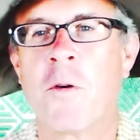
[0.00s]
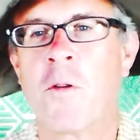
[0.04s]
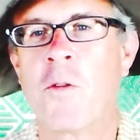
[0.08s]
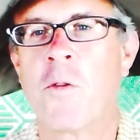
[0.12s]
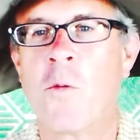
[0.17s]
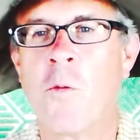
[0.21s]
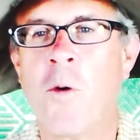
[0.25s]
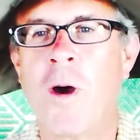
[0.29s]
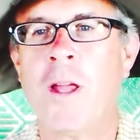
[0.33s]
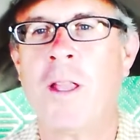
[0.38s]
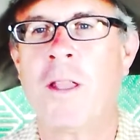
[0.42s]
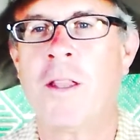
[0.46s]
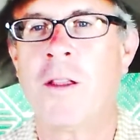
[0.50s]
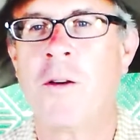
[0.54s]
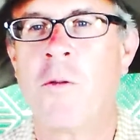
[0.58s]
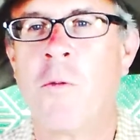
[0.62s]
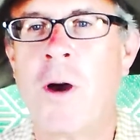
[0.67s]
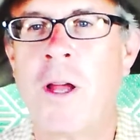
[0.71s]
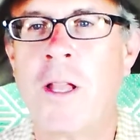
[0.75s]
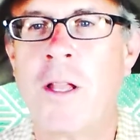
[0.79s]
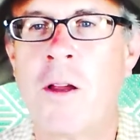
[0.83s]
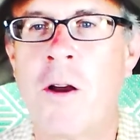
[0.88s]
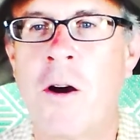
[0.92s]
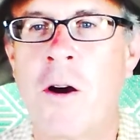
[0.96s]
with the white
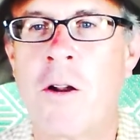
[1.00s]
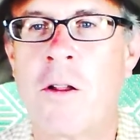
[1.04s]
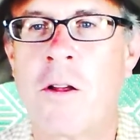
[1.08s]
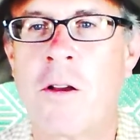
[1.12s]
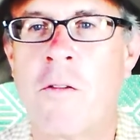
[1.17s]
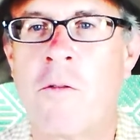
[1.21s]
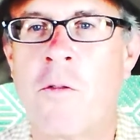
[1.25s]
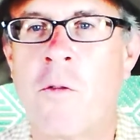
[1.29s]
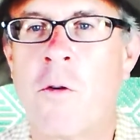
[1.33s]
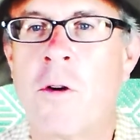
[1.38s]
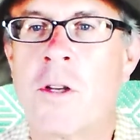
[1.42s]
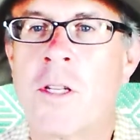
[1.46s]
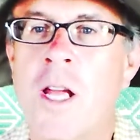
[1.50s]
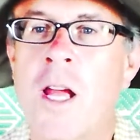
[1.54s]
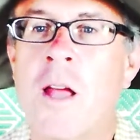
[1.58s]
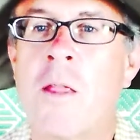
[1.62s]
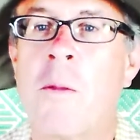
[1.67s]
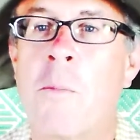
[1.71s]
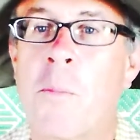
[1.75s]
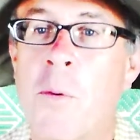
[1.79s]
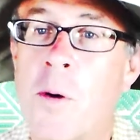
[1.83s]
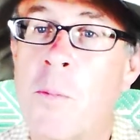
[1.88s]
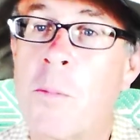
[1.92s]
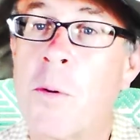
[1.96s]
white garlic, of course,
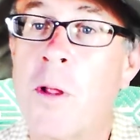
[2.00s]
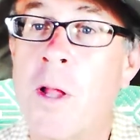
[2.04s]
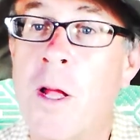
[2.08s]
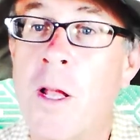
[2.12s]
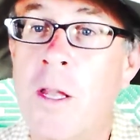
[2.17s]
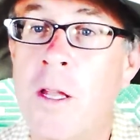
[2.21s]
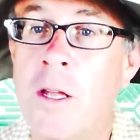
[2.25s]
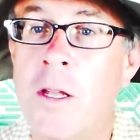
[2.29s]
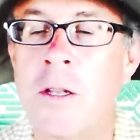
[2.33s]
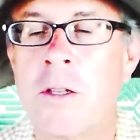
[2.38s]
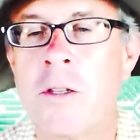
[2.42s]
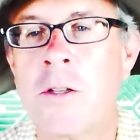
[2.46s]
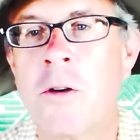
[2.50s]
and the purple onion.